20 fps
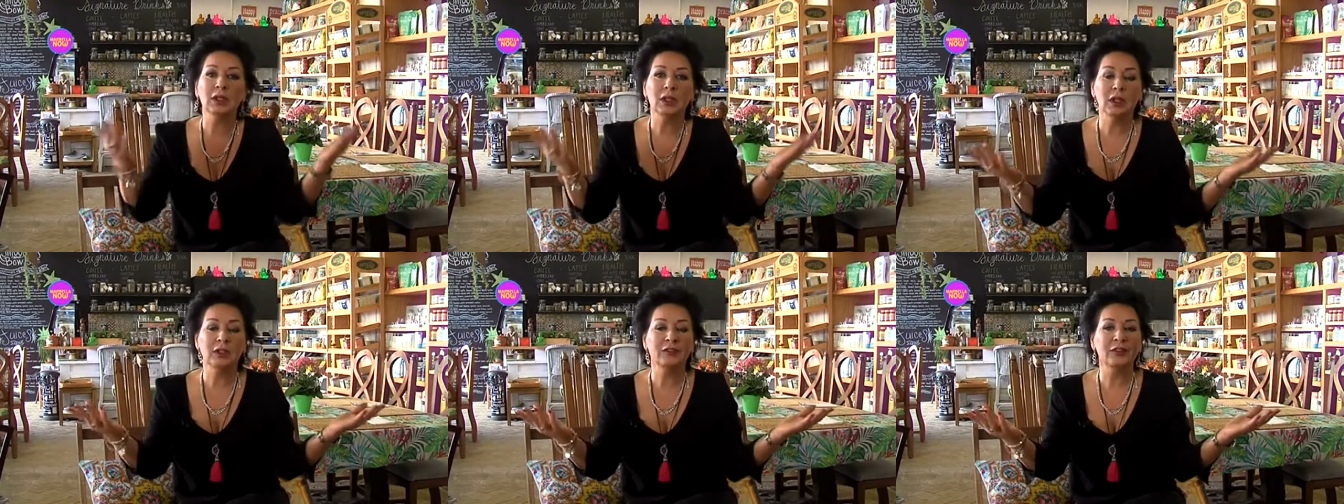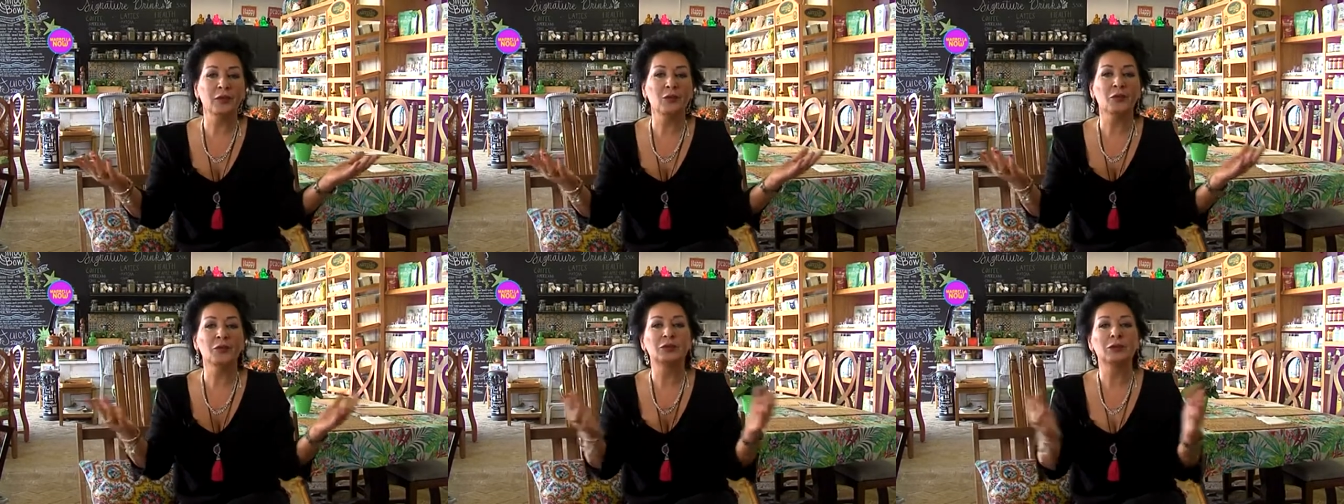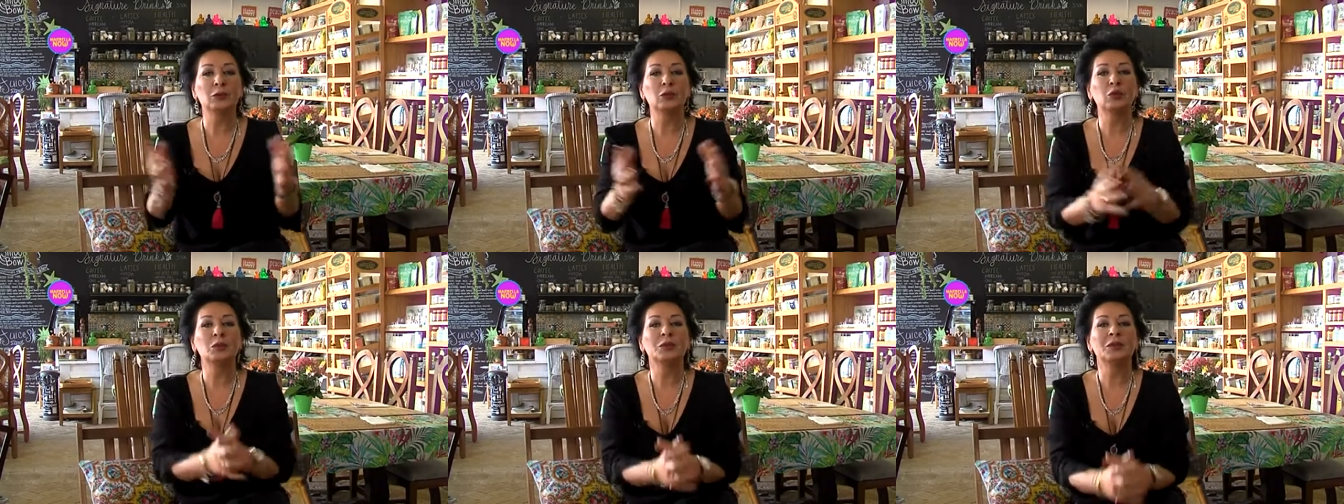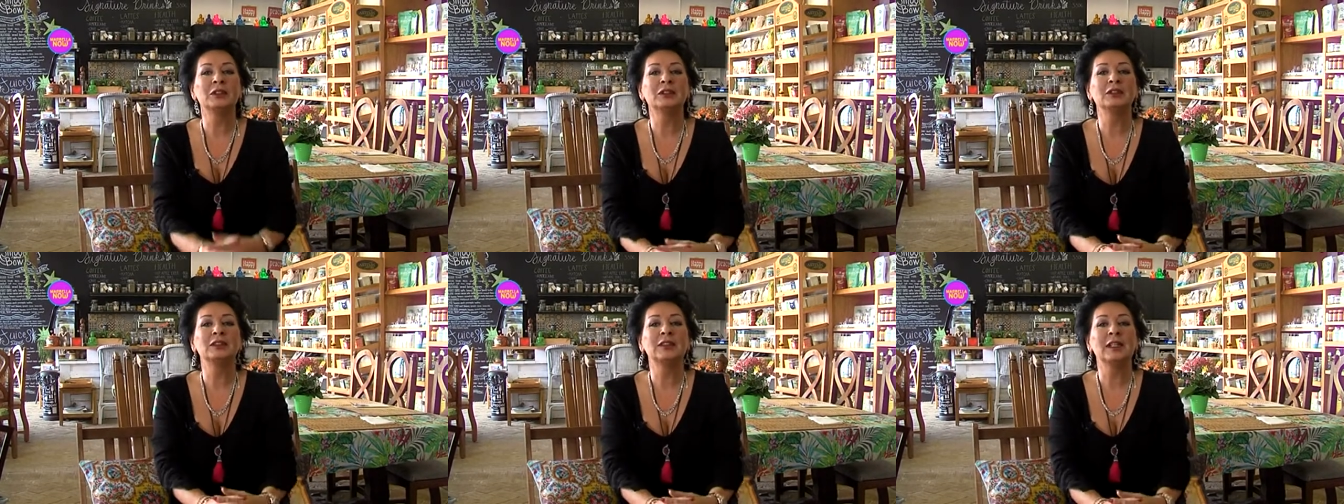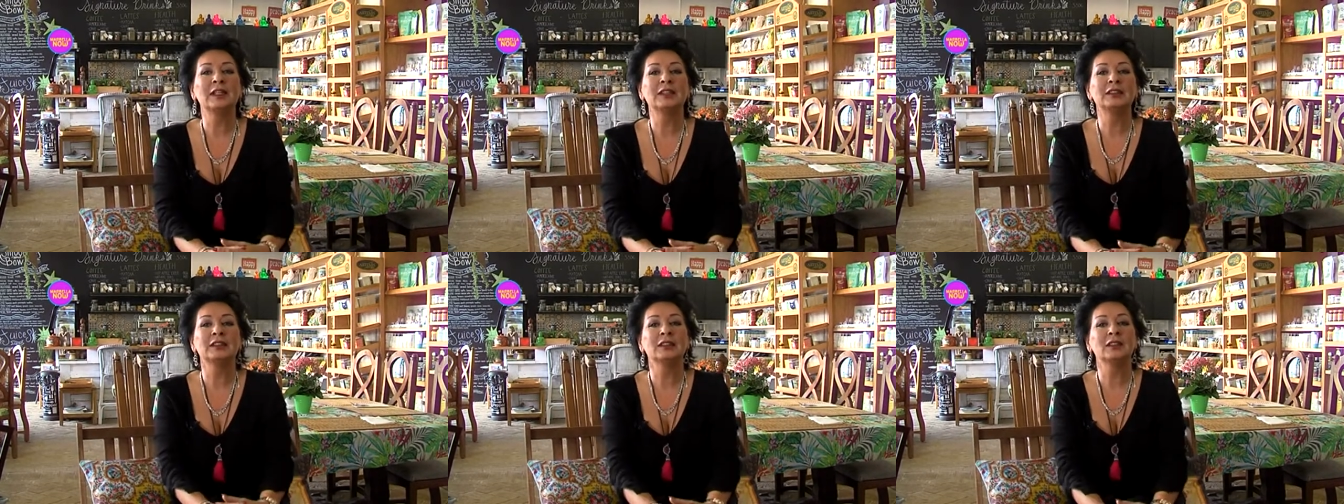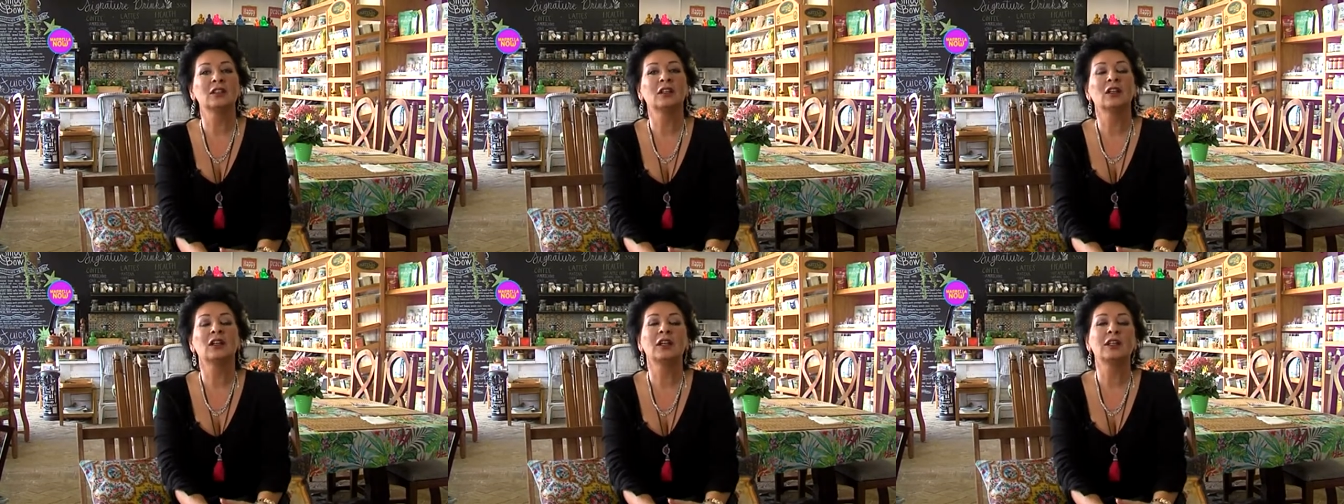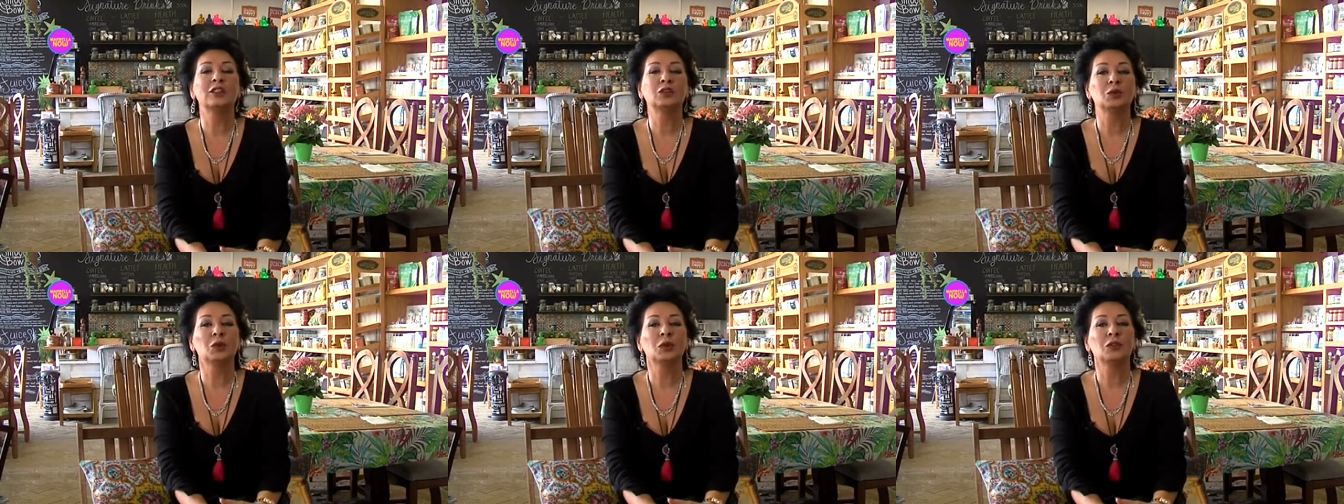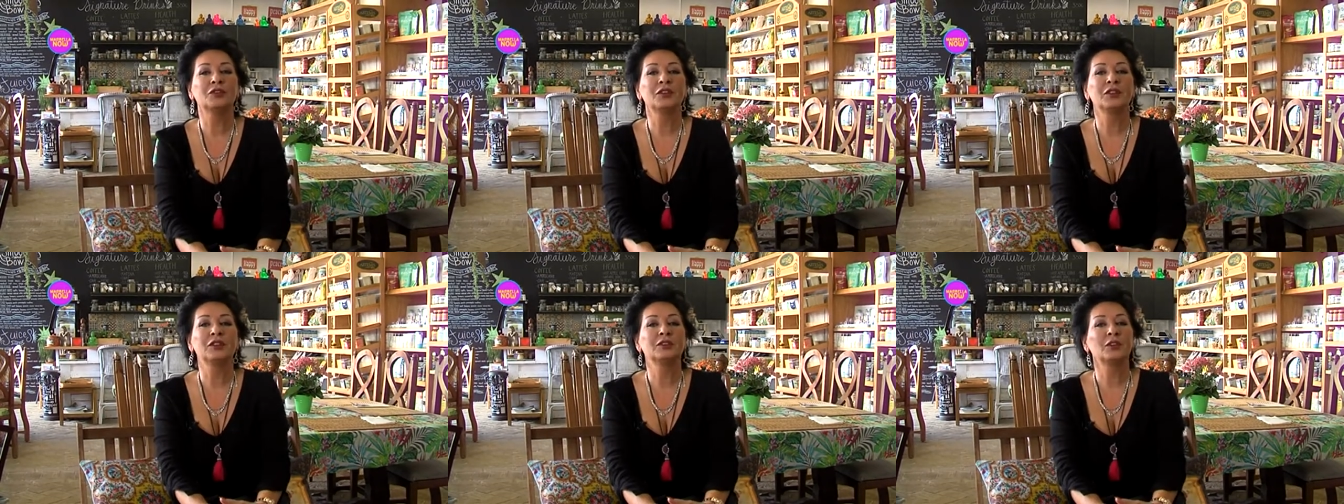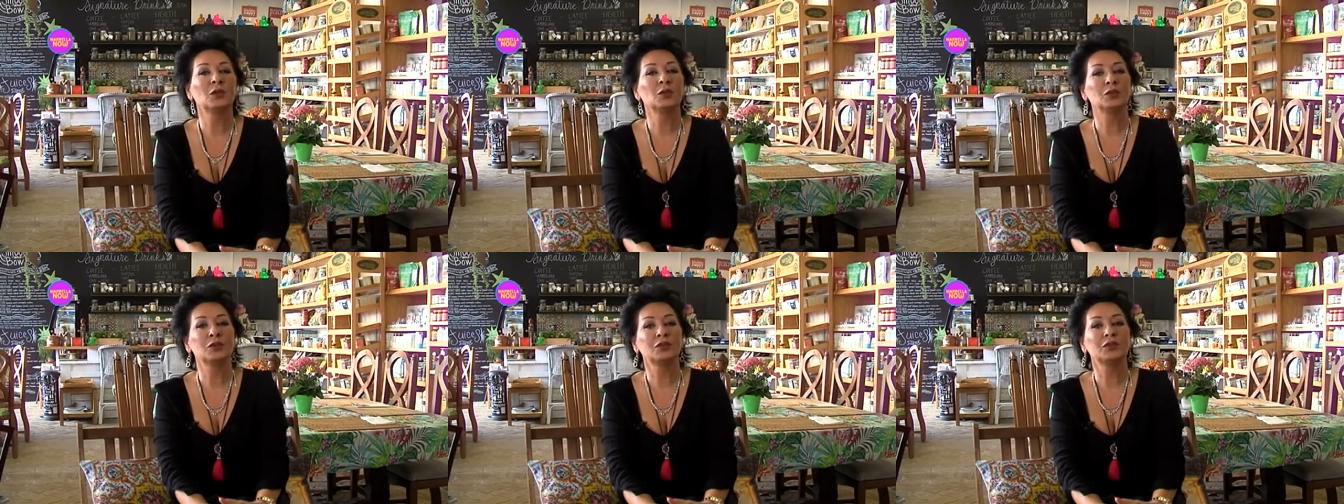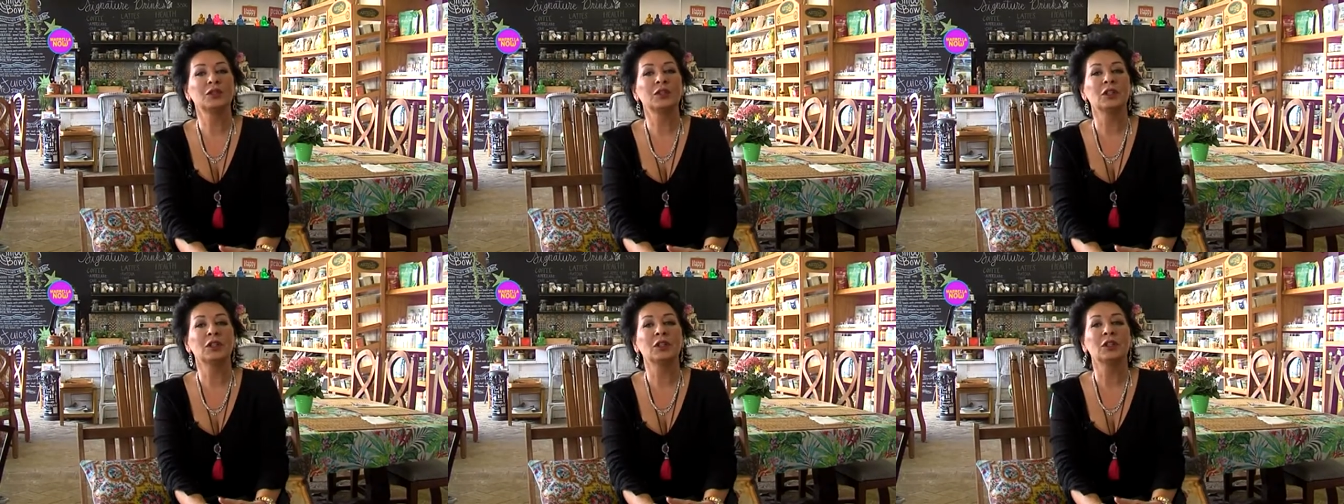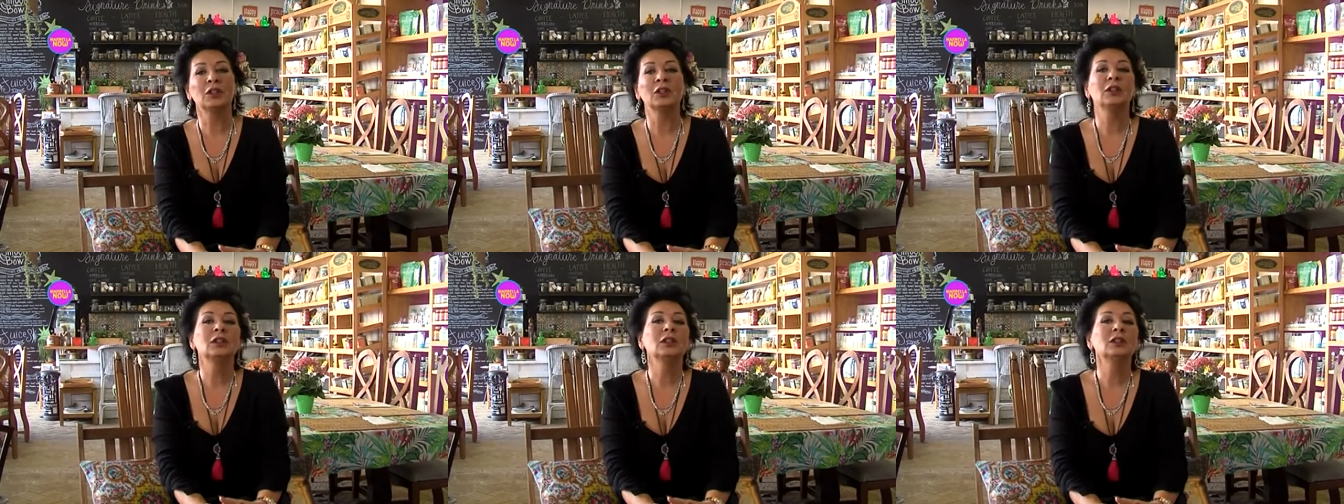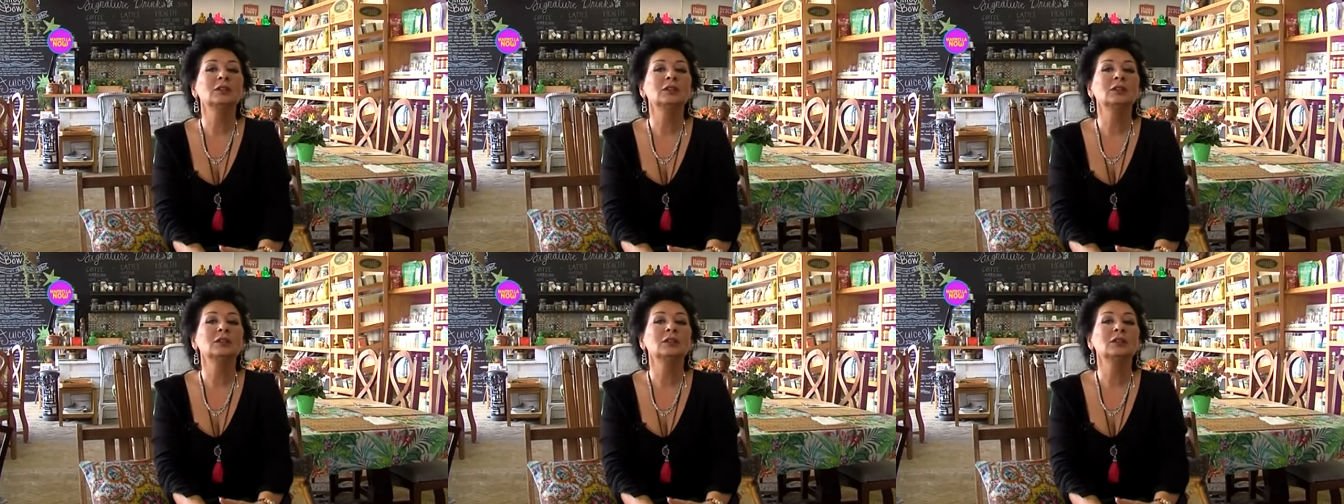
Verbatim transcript: if it was a woman dating a guy 12 years older than her,